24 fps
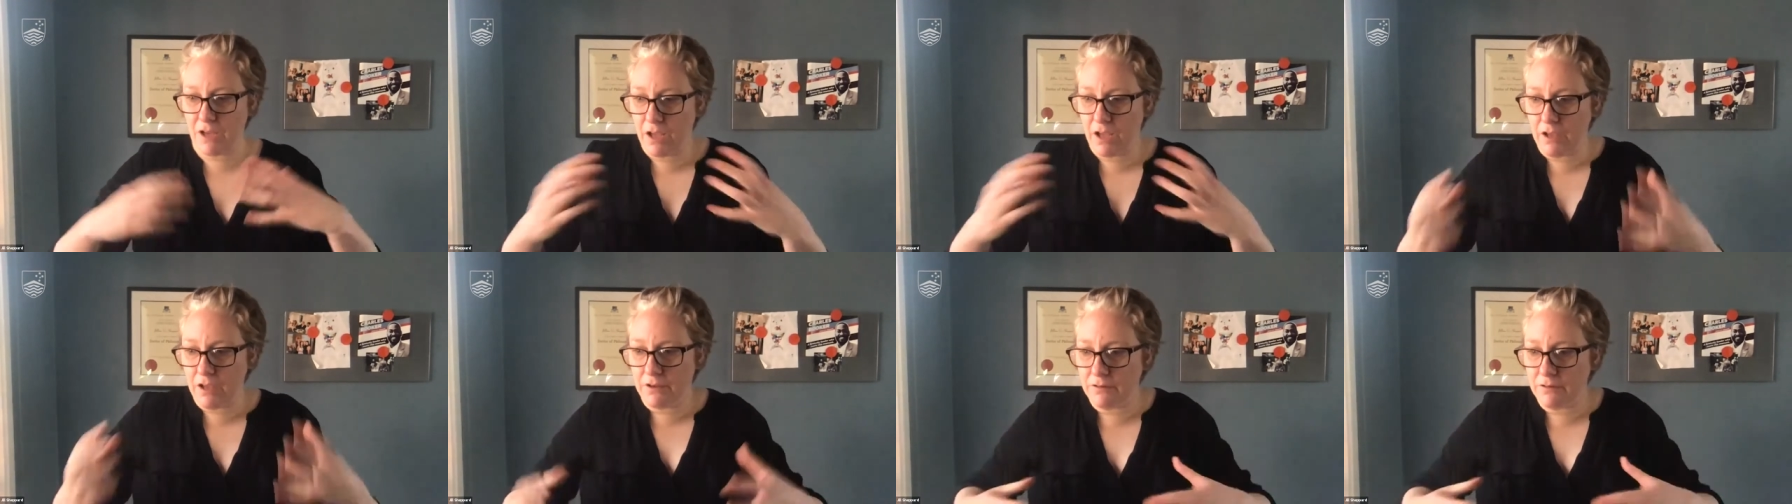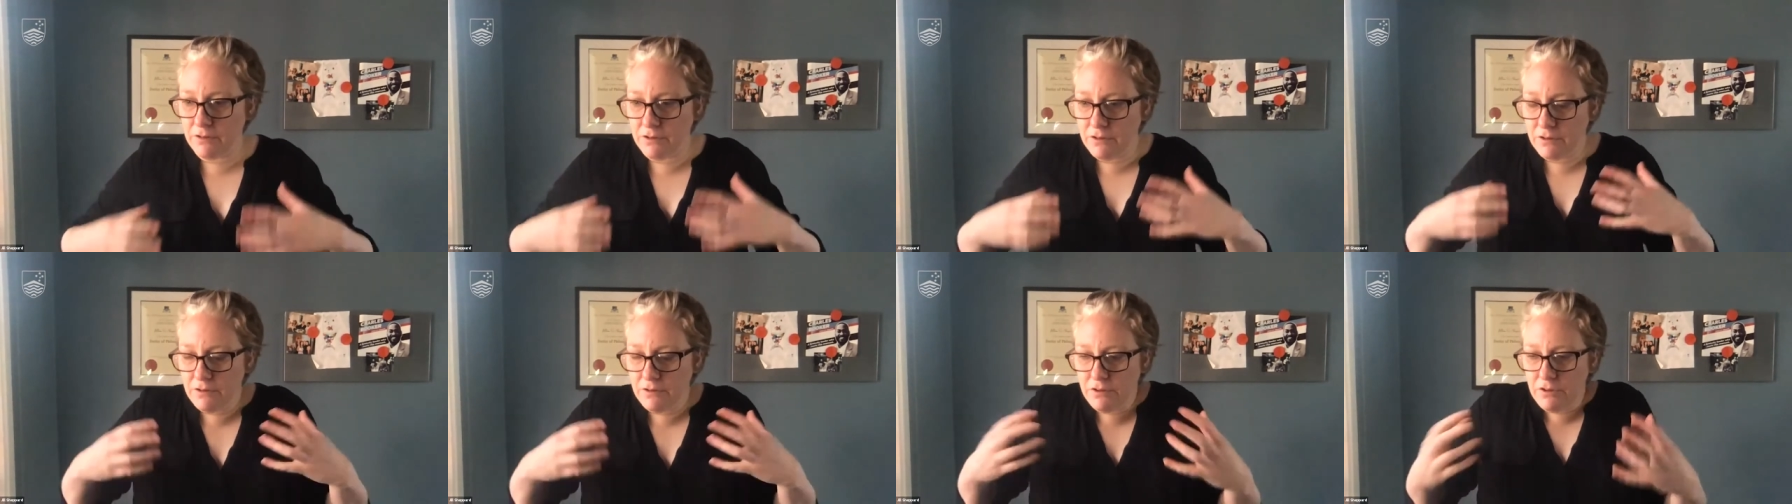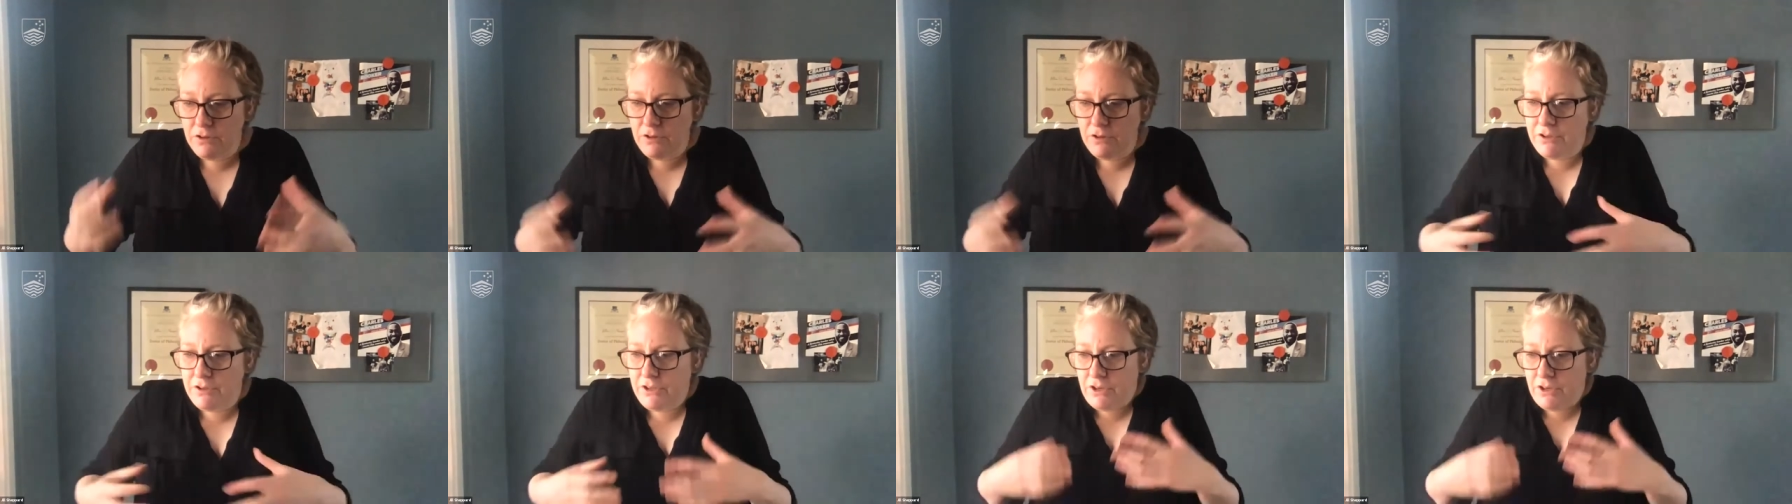
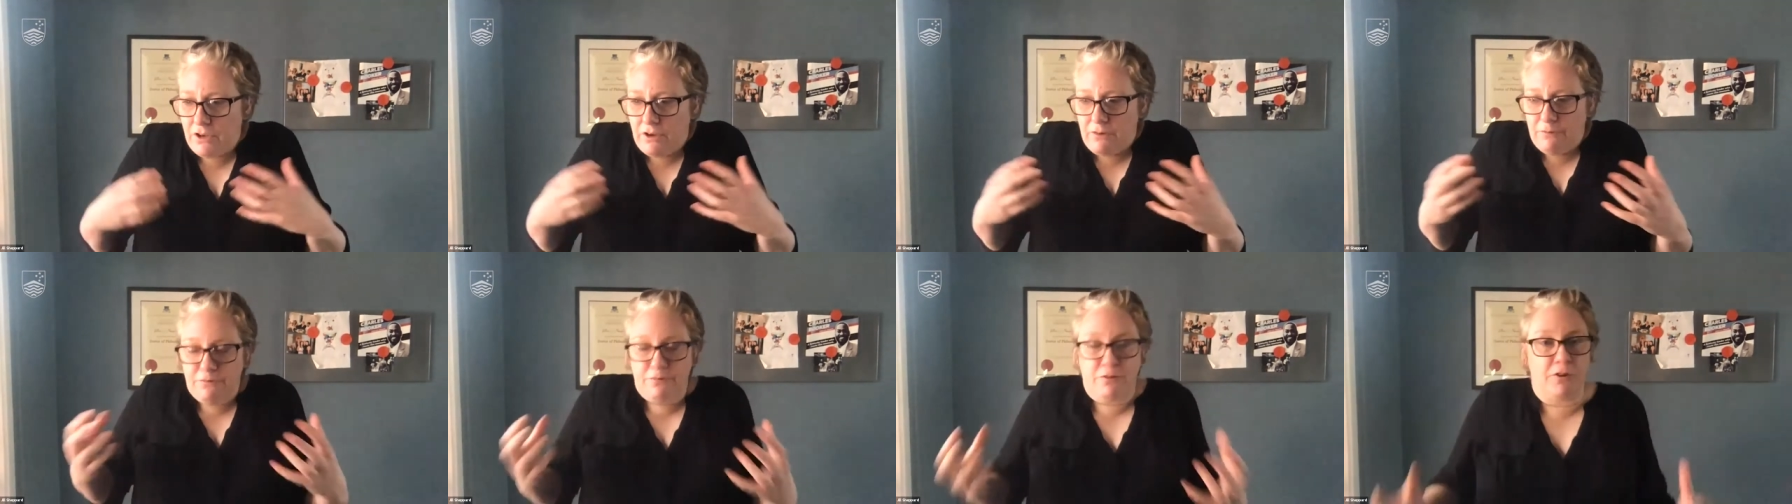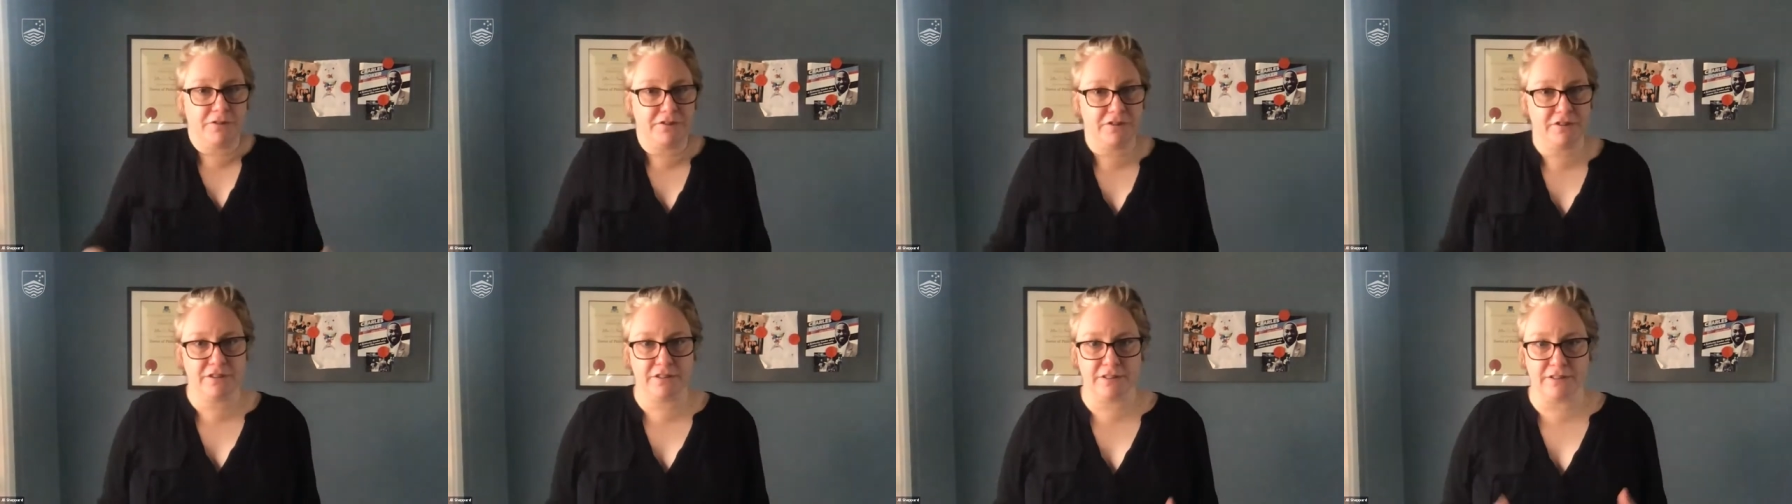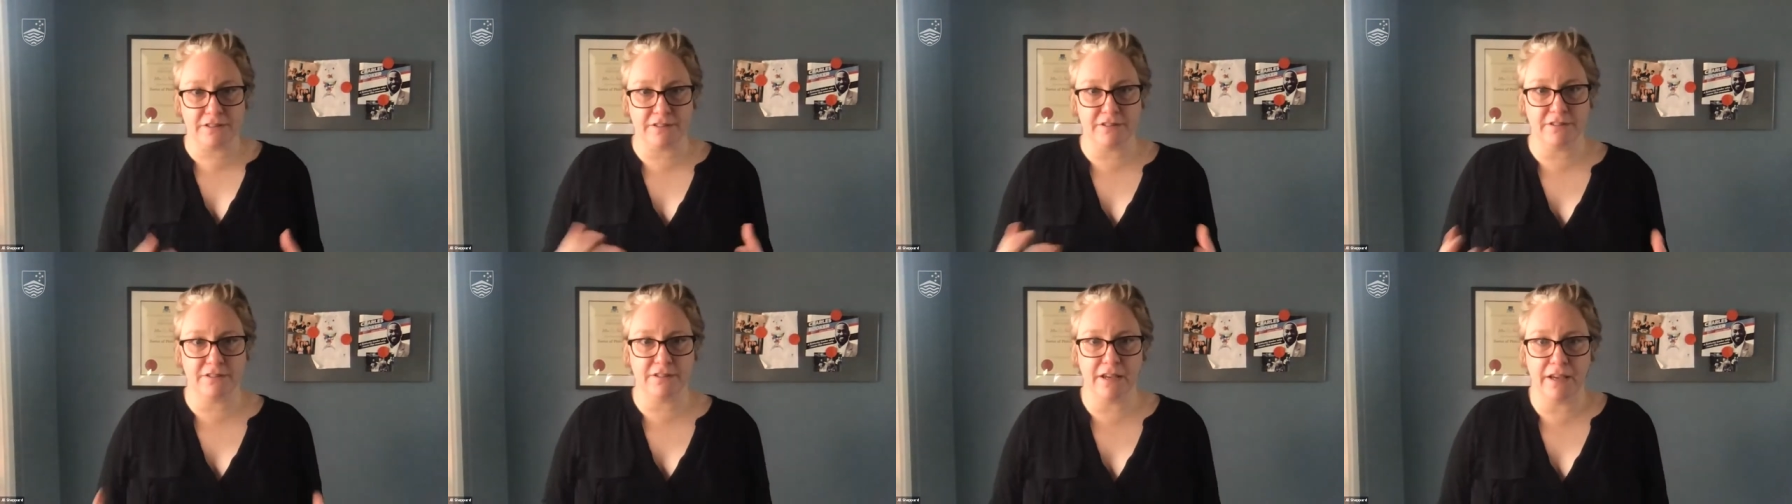you know
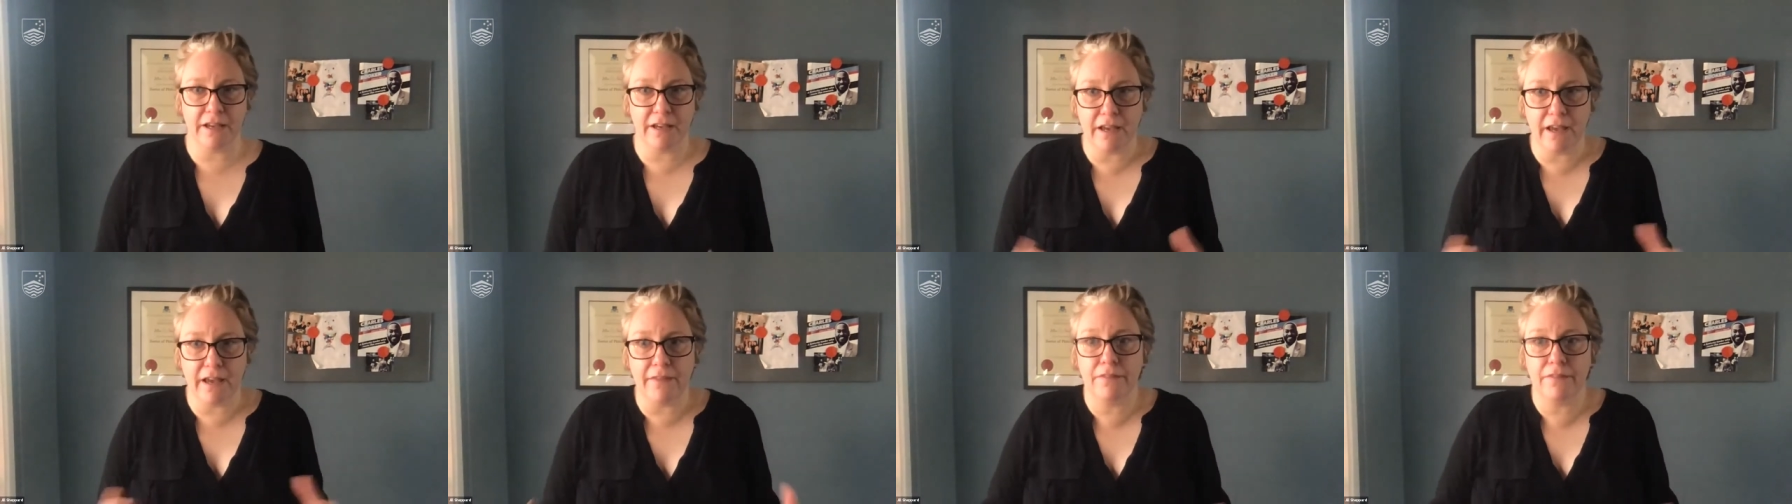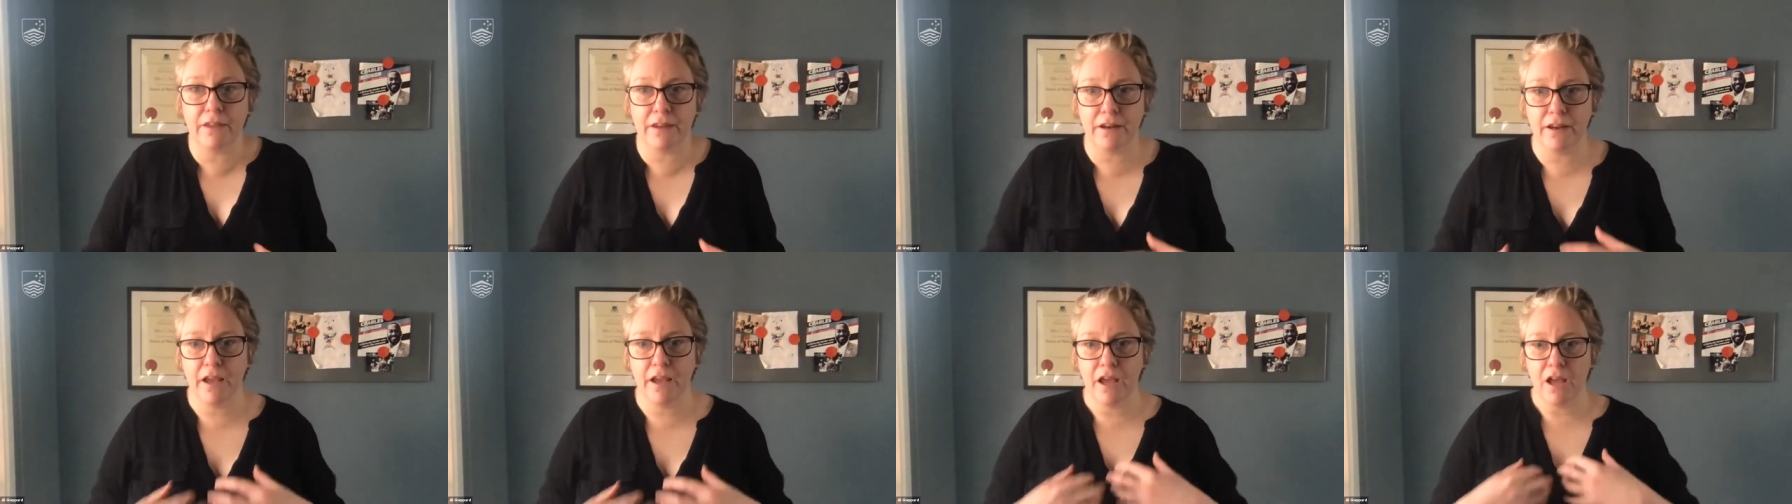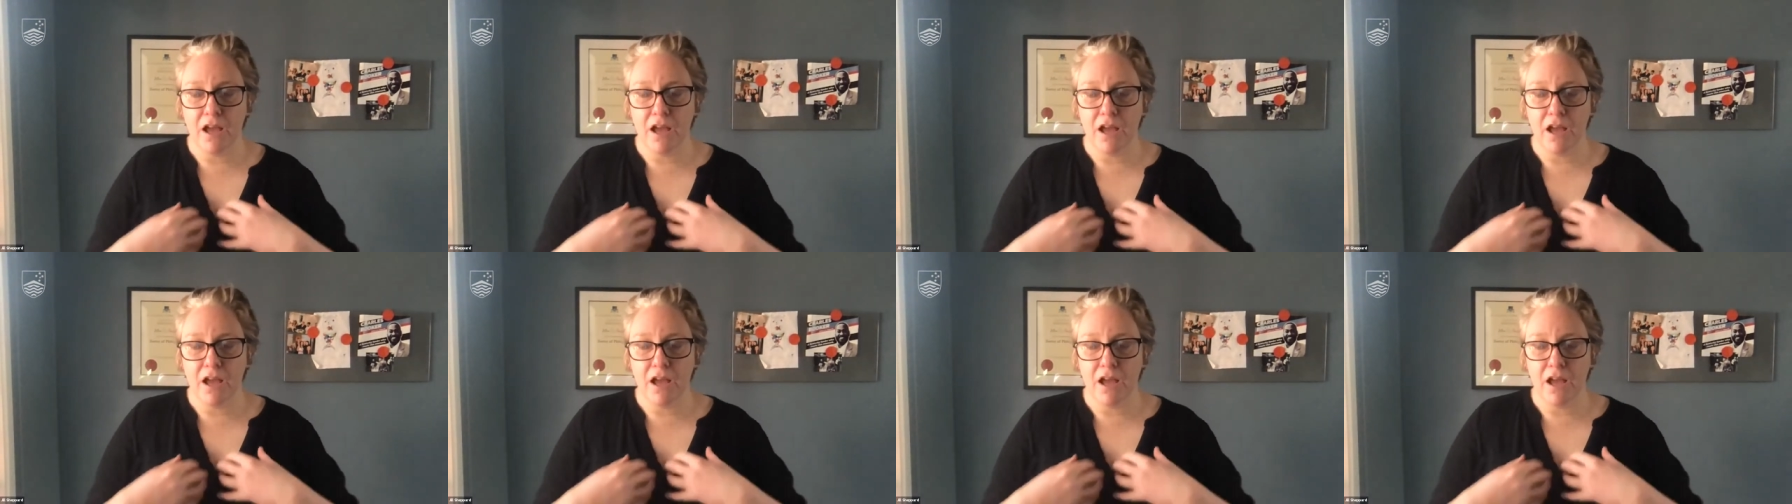fosters and, and, that